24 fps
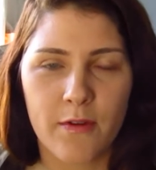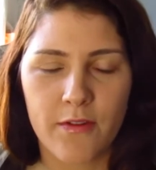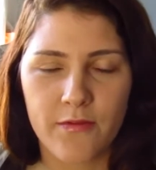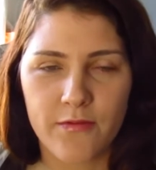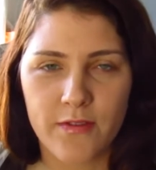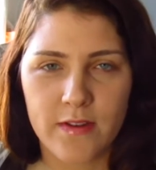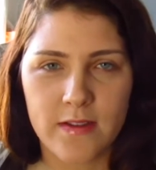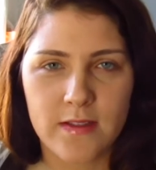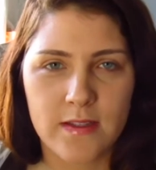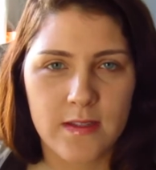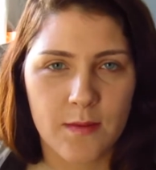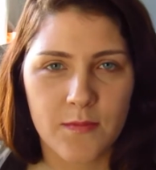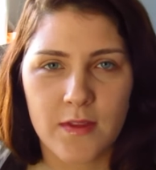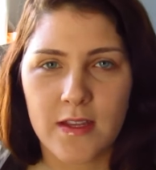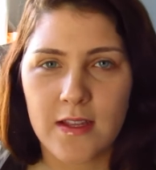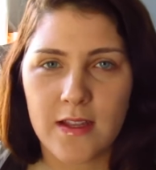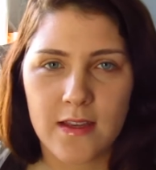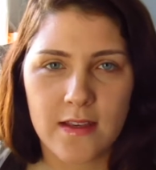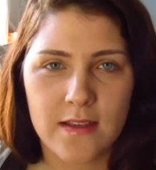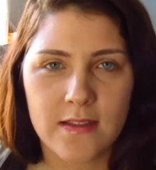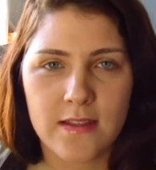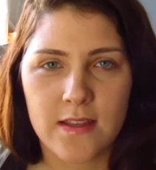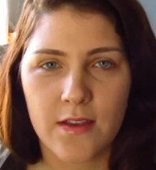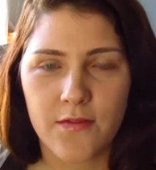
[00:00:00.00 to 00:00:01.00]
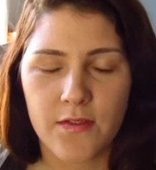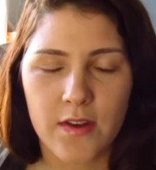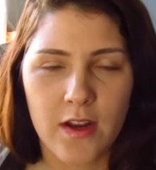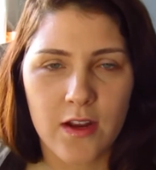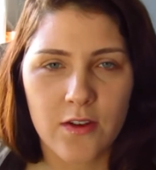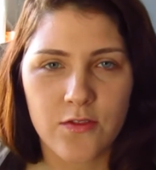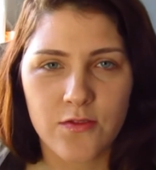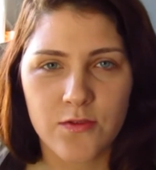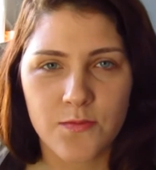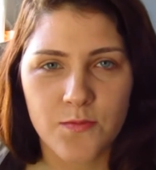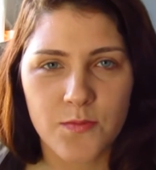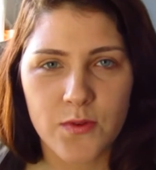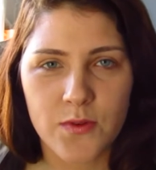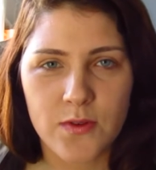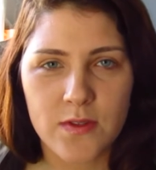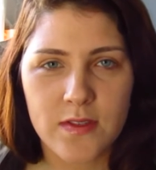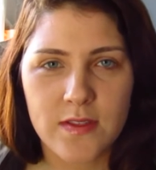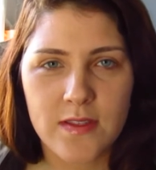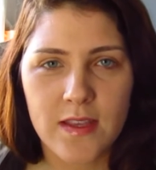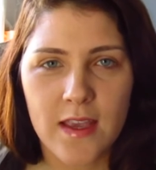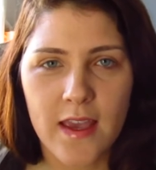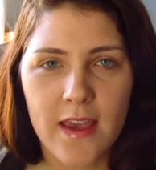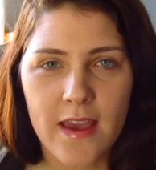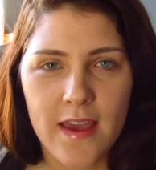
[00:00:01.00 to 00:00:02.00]
I've read something like 700
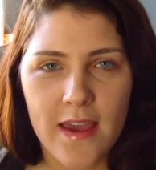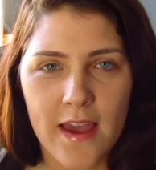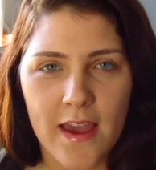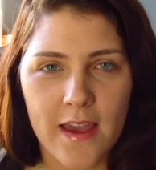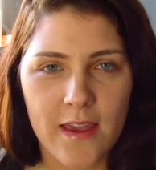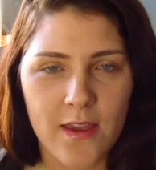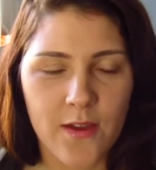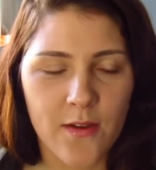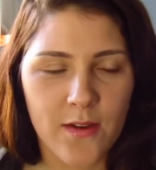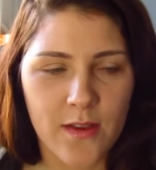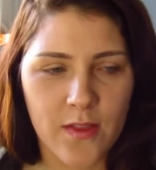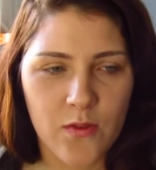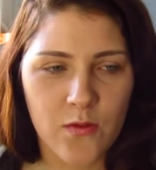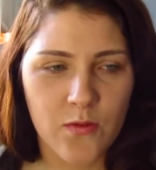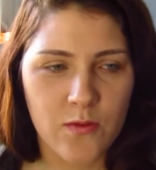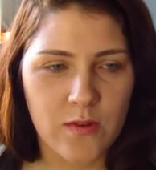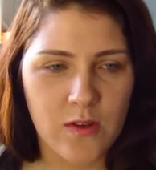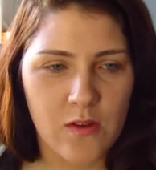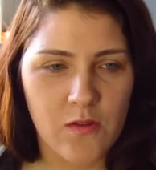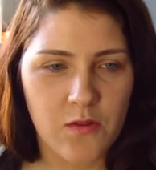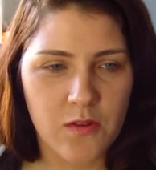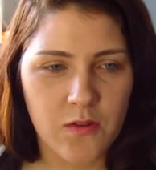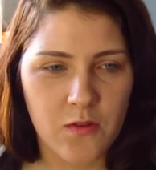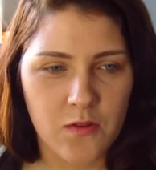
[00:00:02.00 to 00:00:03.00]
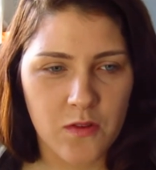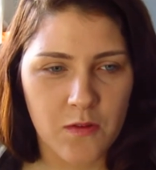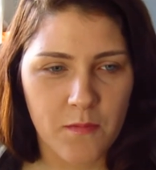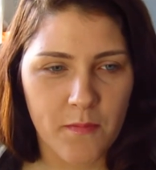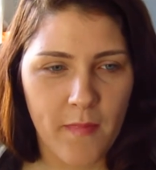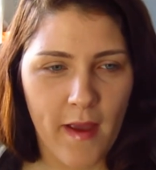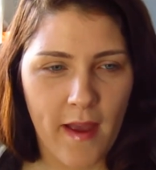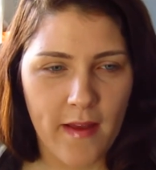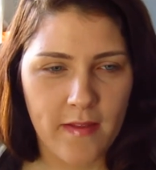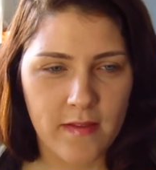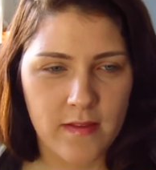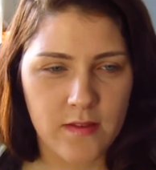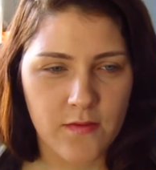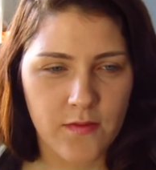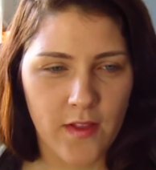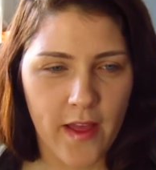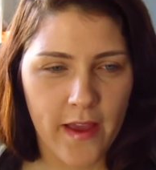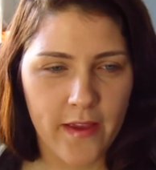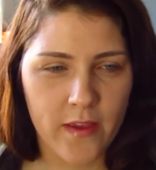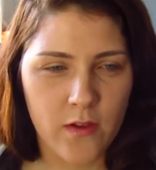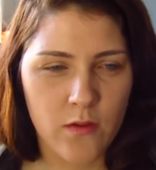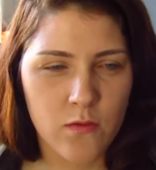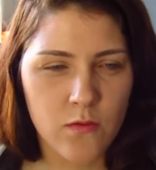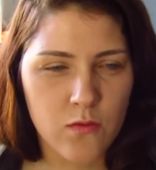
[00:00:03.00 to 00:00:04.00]
books and going through and doing all the maths of
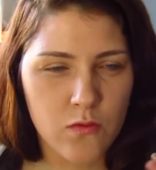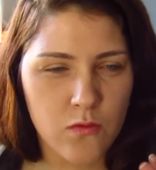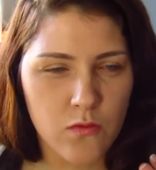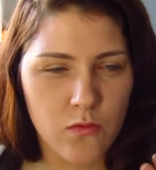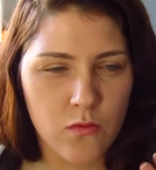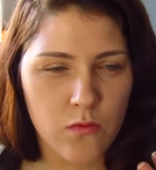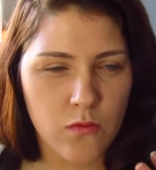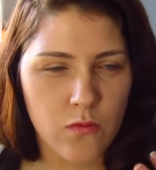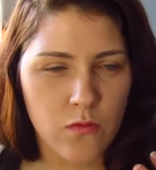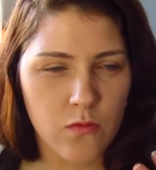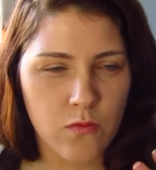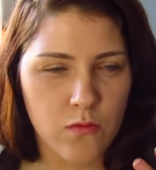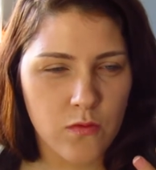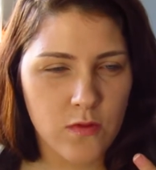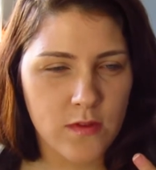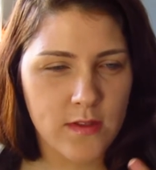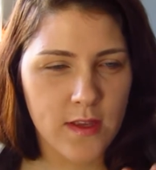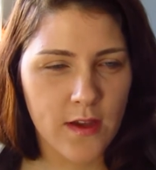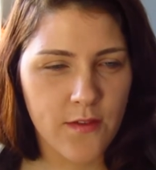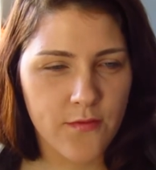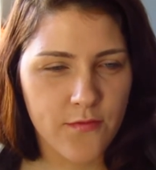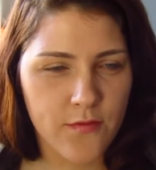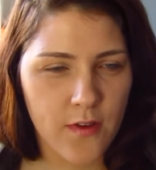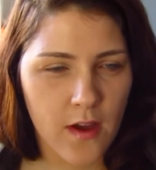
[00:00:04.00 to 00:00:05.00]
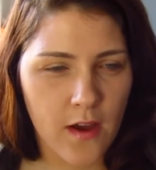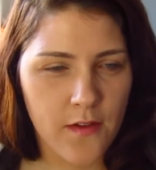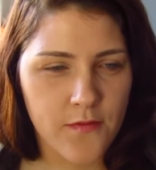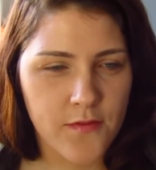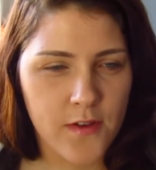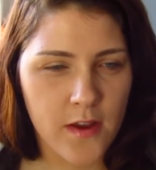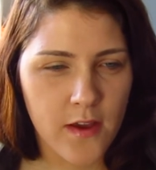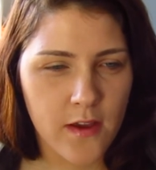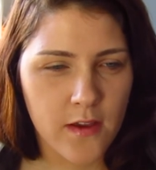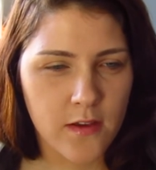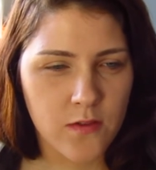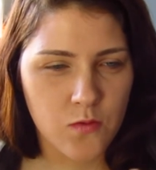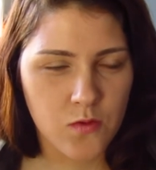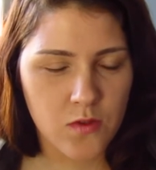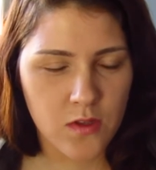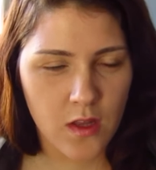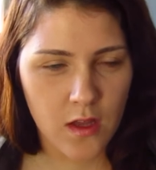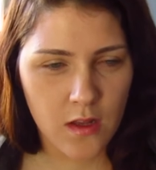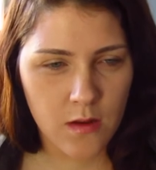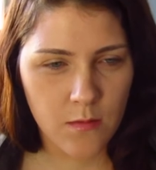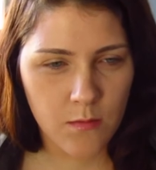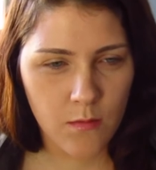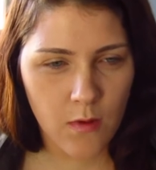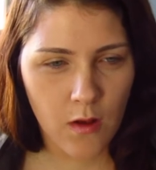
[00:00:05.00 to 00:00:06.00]
like, ooh, was that 5 days? Was
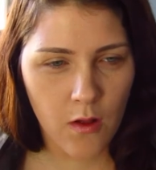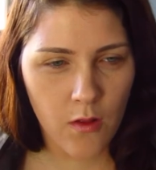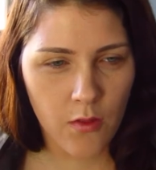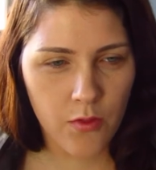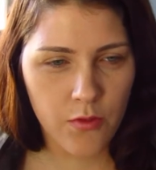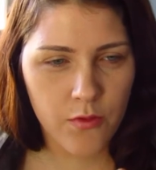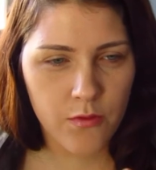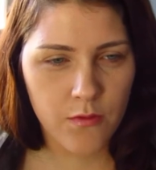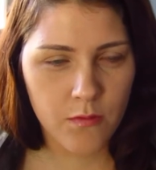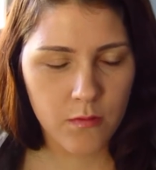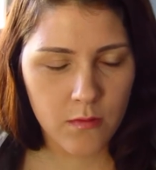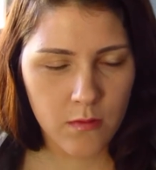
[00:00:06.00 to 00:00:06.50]
that a month?